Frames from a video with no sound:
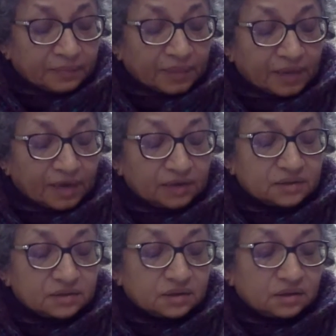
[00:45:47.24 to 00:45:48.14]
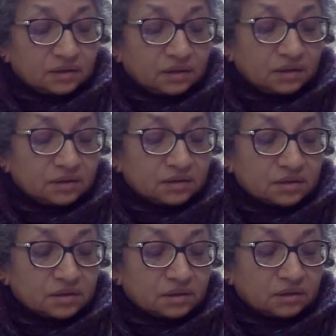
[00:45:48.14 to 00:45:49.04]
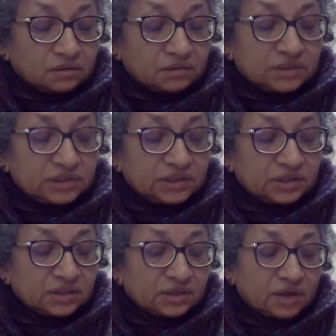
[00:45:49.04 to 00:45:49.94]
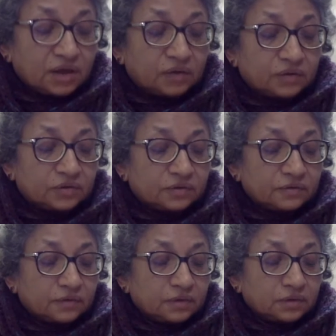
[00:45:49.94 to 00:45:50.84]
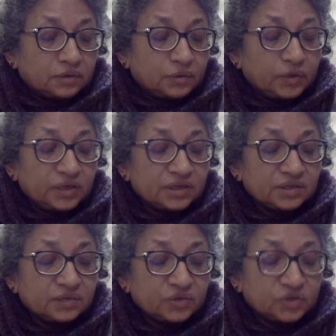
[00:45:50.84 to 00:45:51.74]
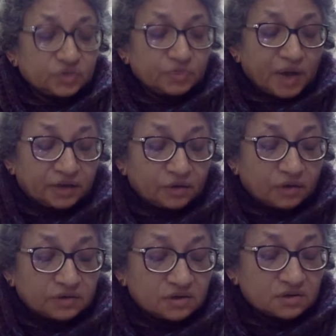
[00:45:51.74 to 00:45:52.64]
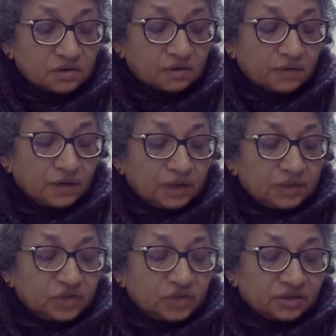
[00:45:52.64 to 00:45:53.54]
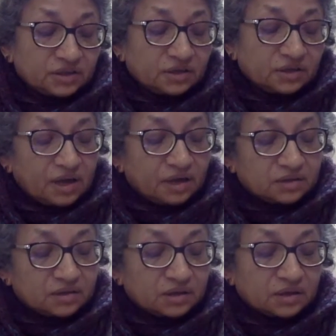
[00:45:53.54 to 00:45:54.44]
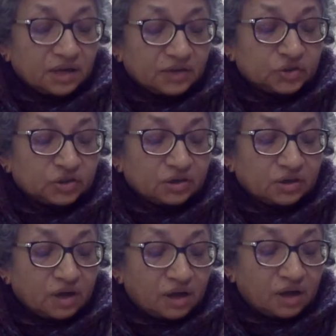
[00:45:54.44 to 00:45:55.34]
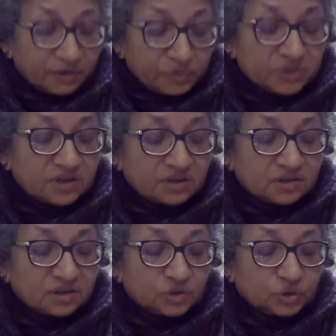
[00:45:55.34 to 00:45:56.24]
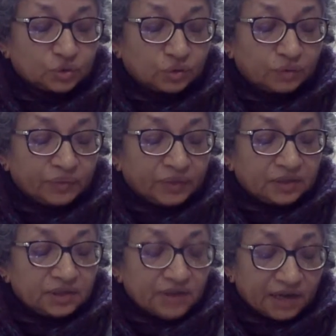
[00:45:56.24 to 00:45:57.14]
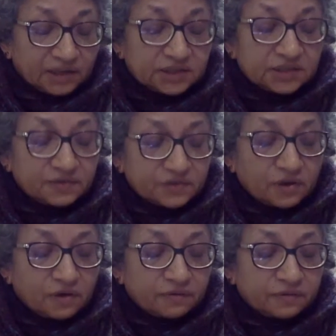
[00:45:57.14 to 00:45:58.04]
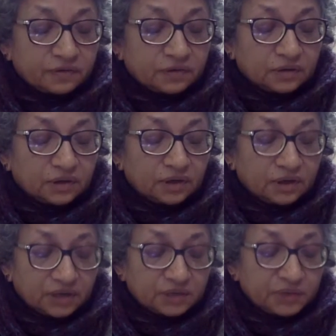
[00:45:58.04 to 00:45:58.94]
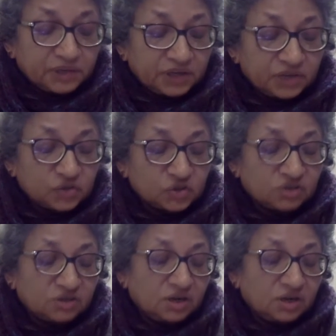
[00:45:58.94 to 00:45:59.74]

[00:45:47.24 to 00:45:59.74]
And it's a detailed account of the ways in which the paradoxes of gender and culture are represented through the narratives of experiential